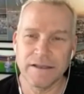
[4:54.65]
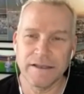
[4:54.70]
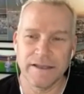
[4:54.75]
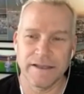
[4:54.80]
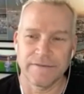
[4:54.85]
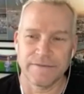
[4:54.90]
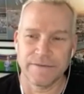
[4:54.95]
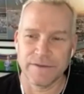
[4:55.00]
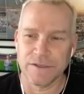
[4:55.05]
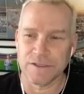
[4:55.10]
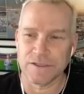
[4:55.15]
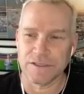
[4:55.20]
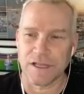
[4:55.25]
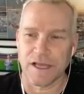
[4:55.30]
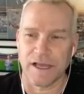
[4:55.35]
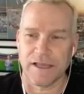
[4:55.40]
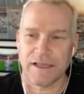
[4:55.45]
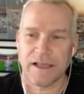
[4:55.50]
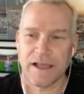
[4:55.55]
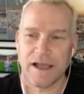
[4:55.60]
It feels
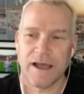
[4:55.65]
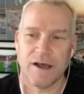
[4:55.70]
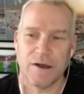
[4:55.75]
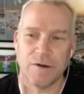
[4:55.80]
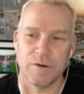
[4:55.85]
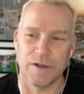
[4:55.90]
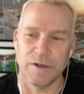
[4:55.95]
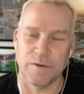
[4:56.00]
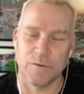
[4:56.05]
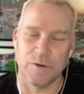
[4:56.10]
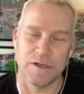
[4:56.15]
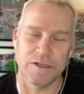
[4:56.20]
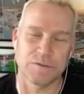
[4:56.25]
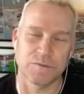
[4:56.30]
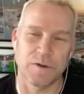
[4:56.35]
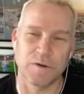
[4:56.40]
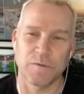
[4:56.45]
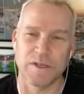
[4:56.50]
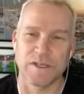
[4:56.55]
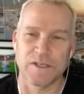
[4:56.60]
like how it
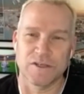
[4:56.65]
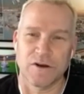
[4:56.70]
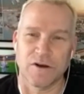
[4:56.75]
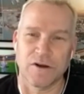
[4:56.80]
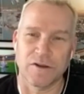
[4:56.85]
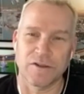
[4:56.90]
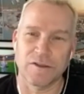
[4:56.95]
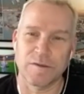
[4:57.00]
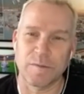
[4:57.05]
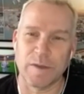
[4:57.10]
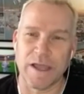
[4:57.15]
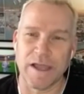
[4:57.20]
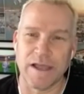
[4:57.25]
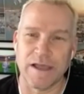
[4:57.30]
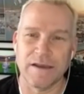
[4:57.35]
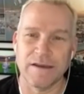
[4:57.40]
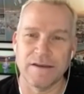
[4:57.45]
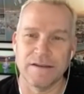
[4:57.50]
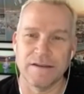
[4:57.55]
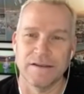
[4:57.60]
was when we started the
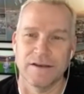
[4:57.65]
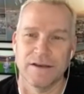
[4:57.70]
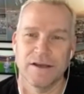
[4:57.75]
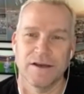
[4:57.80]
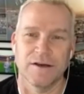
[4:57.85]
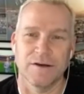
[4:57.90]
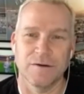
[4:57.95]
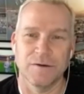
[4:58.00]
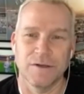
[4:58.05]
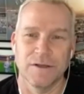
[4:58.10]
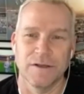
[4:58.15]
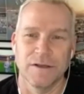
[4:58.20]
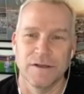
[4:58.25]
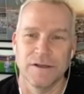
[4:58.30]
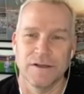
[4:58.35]
band. You know,